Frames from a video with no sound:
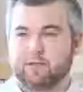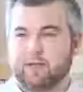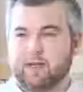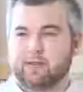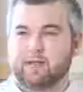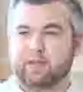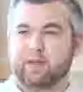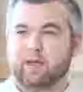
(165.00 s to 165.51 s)
in
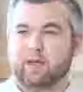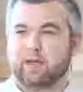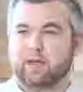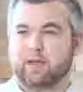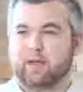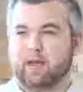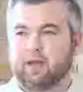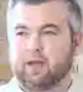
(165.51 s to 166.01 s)

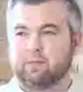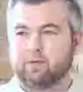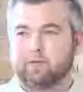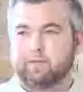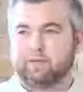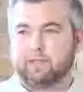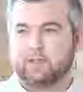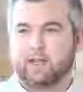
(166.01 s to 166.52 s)
2009 and
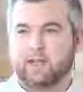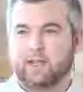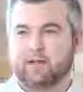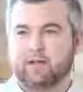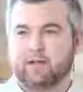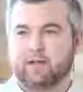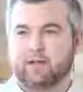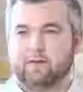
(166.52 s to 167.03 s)
moved to
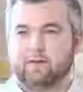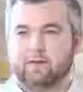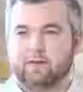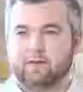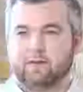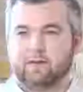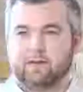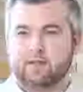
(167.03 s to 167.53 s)
Canada
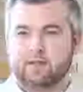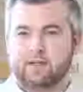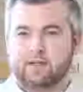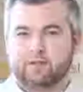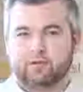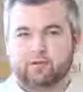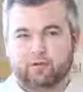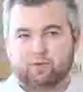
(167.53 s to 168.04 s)

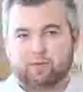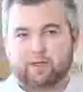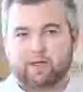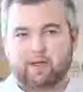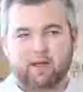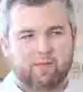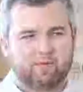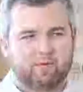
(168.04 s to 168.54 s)

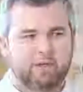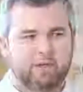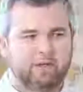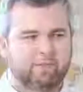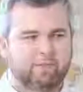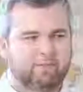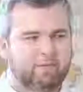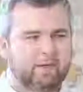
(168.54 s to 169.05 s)
during a
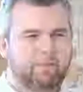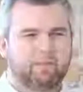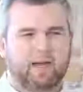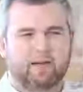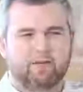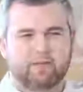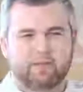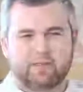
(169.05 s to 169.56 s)
pretty
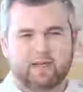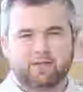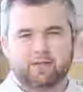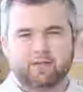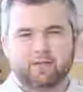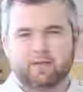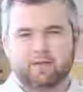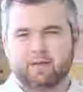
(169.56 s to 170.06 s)
bad
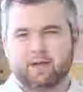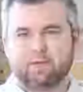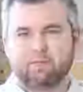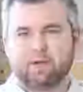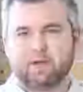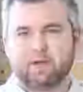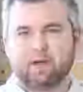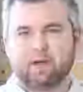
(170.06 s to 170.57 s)
recession
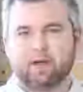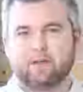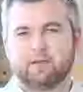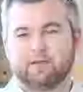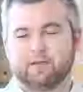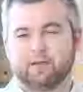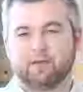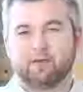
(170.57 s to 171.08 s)
within
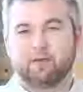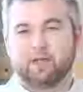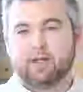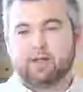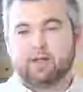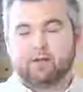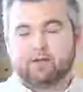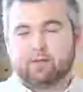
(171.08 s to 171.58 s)
Ireland. So
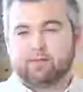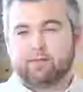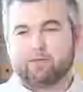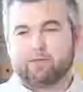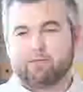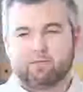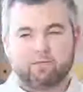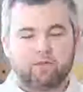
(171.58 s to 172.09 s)
in terms
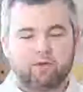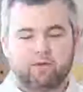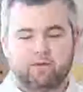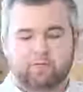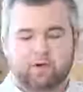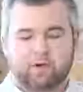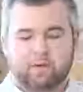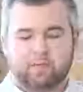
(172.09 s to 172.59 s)
of
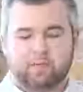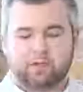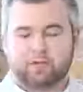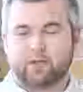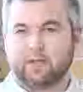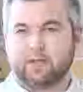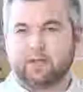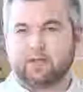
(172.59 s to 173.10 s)
looking for
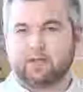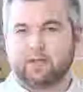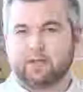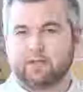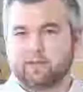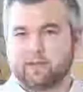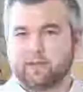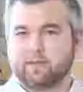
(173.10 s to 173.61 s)
opportunity, I
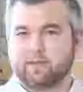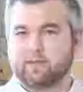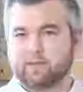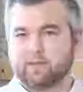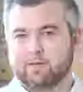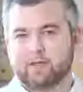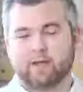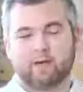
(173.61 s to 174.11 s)
decided to
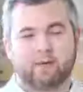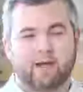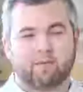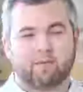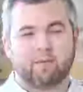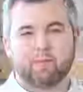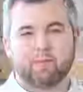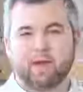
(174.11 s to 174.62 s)
kind of
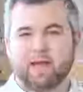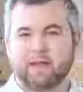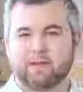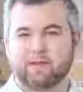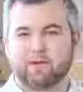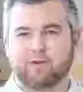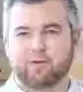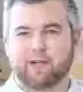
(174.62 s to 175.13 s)
pack my
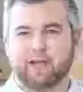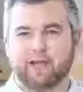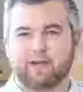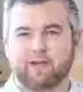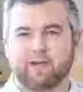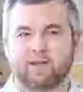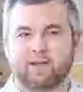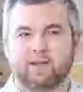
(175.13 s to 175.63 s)
bags and go to
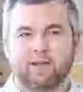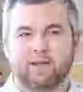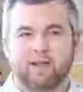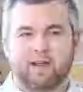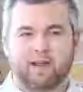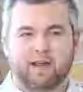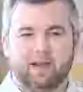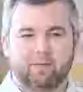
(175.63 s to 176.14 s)
Canada,
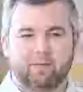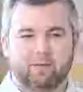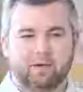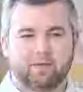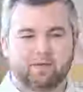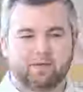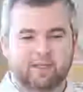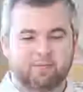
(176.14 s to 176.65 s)

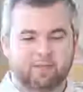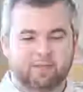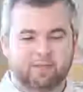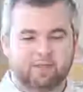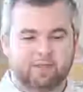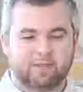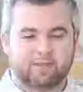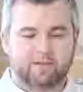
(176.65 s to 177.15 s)
where I was able
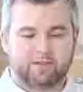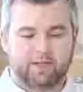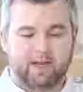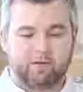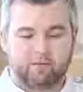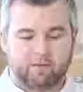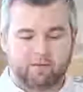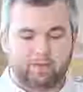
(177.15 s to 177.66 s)
to
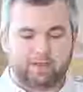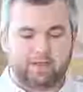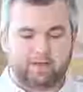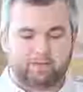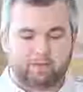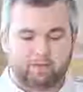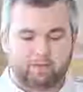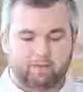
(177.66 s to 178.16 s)
network
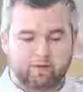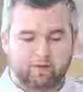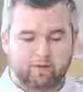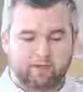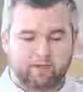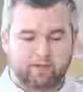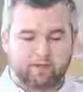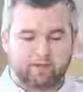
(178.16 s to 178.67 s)
myself to a
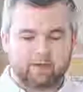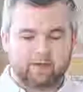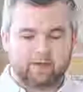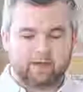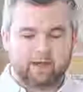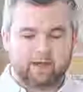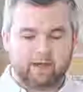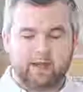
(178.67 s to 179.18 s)
role in
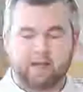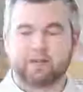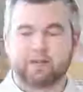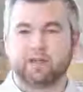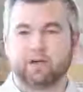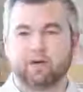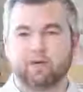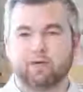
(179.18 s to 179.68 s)

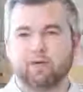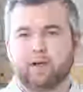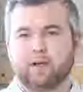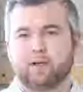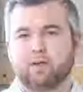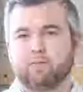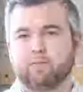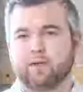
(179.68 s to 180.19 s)
SEO
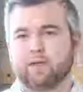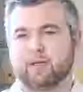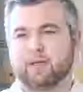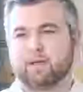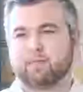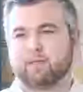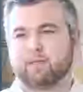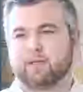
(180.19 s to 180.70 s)
at a company
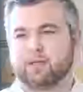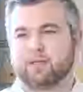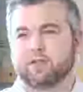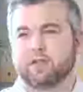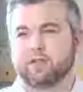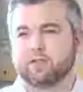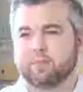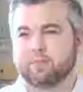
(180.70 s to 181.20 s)
named
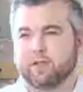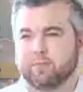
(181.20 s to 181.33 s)
Search Engine